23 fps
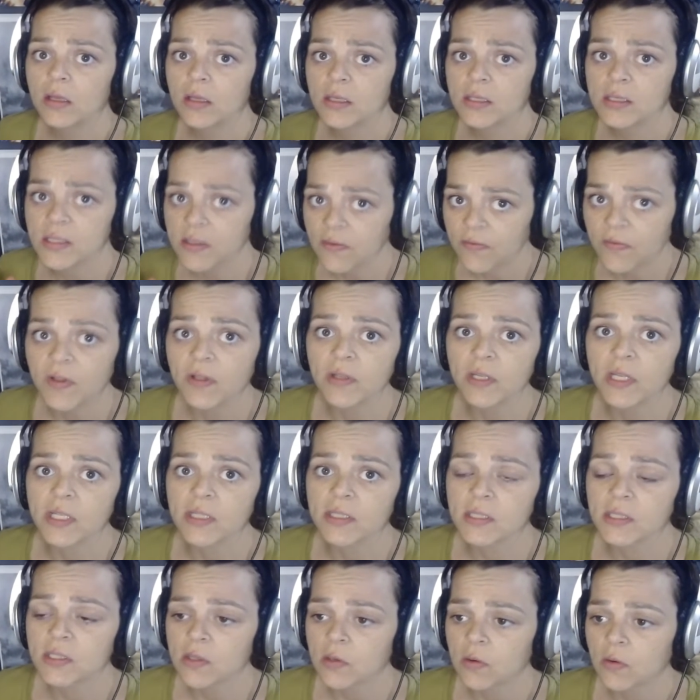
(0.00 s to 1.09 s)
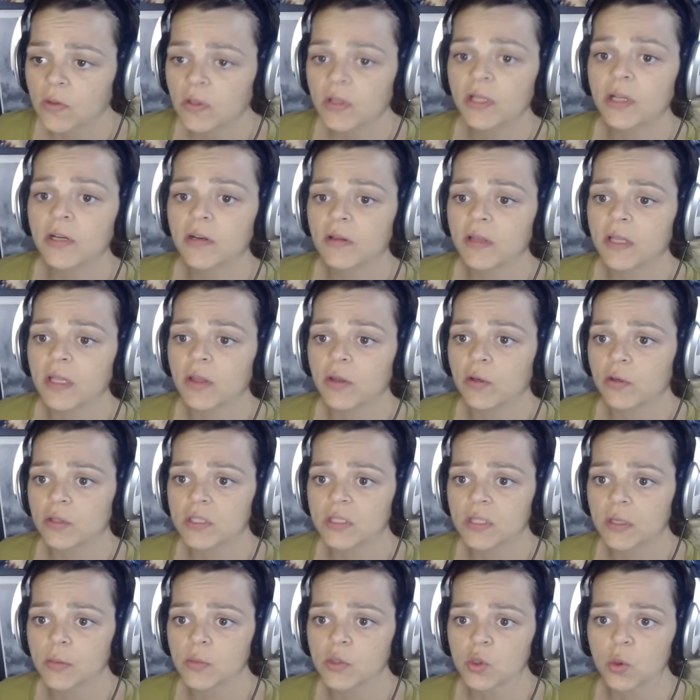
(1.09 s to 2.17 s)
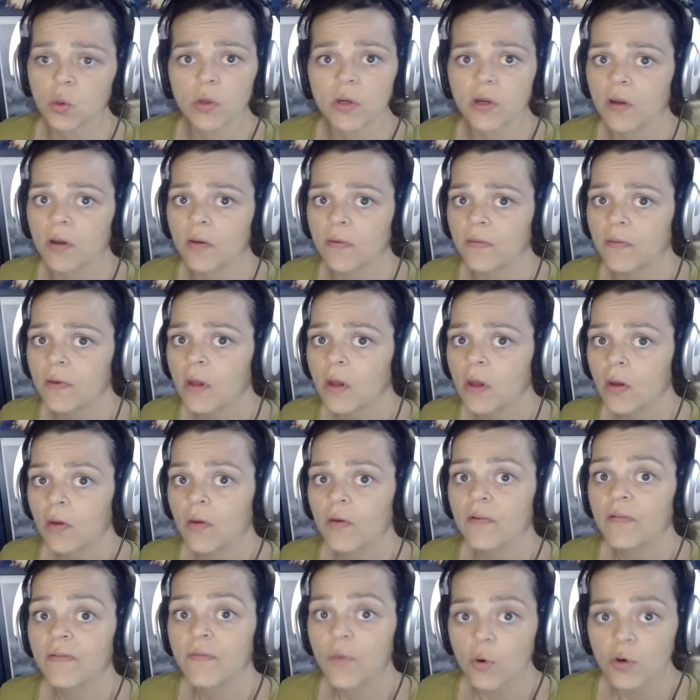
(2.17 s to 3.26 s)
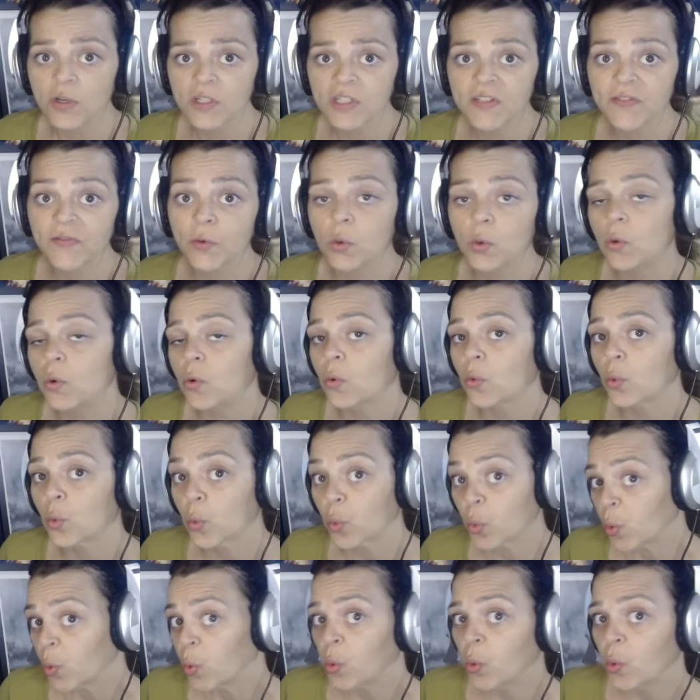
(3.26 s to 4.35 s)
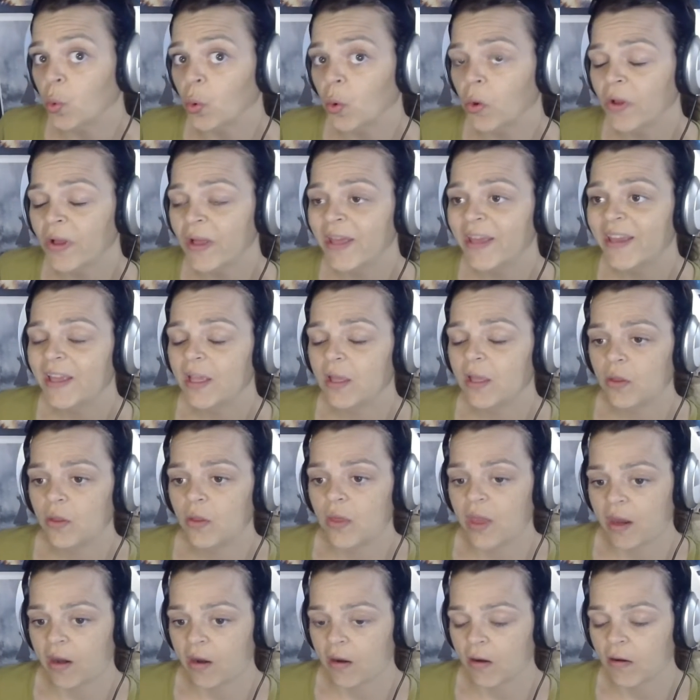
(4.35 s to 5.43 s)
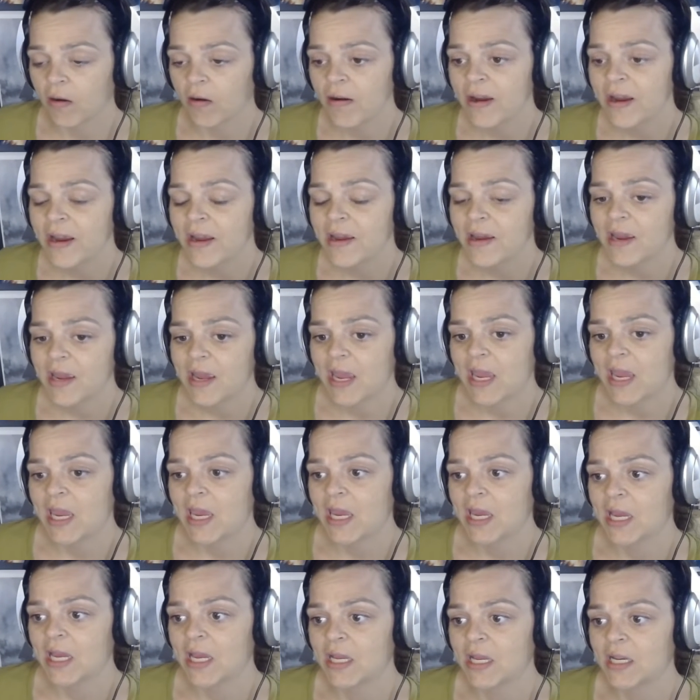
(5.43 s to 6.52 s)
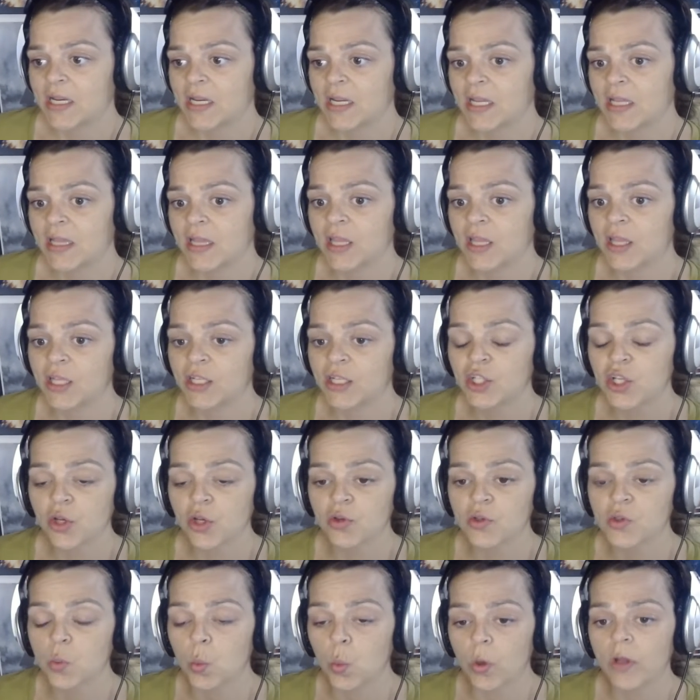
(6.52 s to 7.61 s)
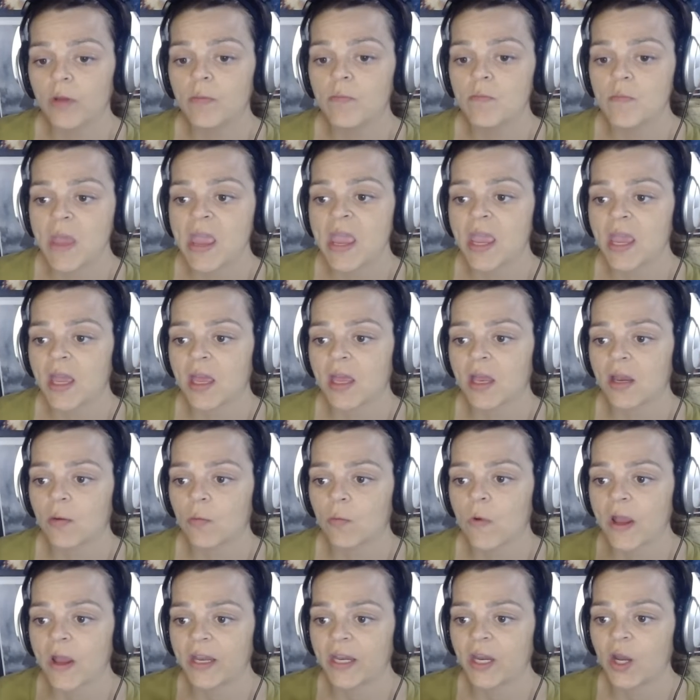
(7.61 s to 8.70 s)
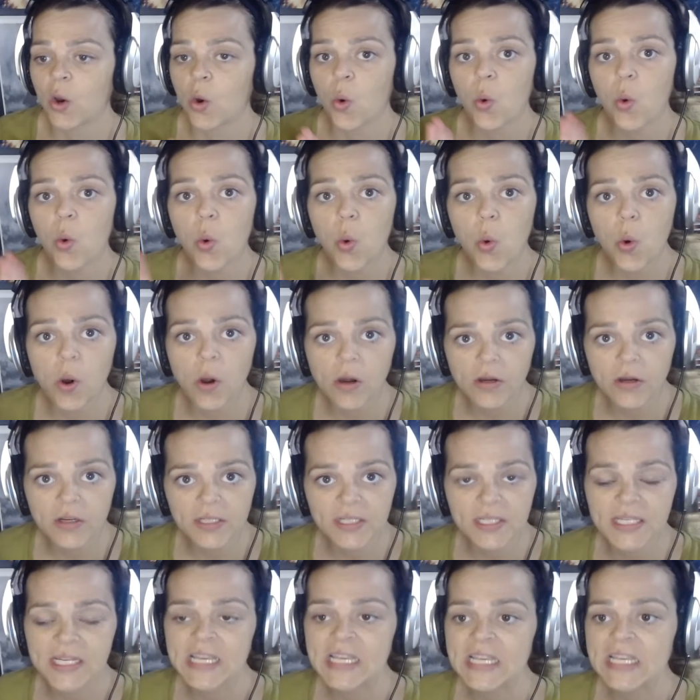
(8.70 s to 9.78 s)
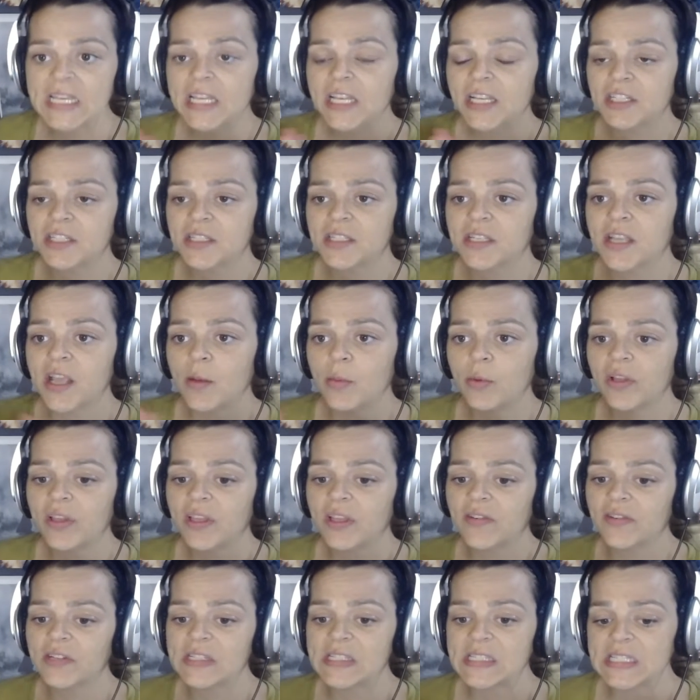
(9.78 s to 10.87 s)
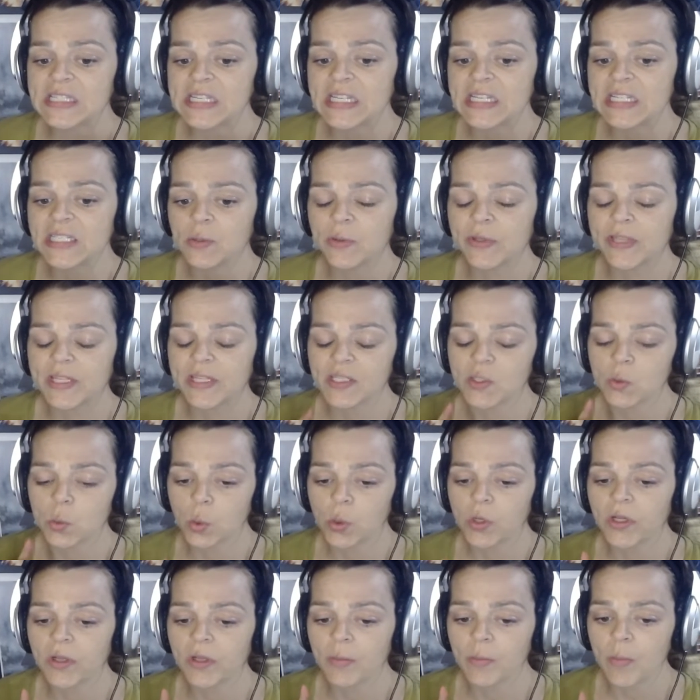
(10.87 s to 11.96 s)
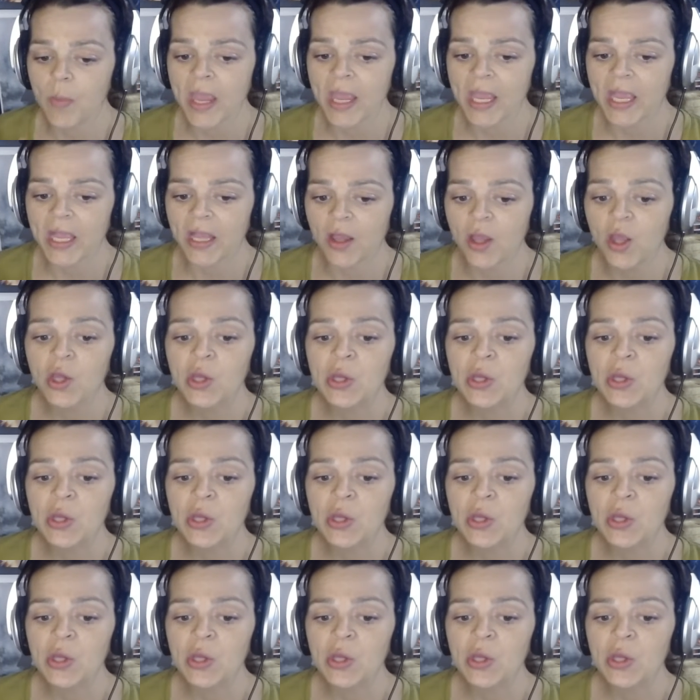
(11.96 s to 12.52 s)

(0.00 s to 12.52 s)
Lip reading: civilians, so clearly there's some sort of forceful rule there. And then it shows one man riding a horse, just a couple of different scenes with this one man,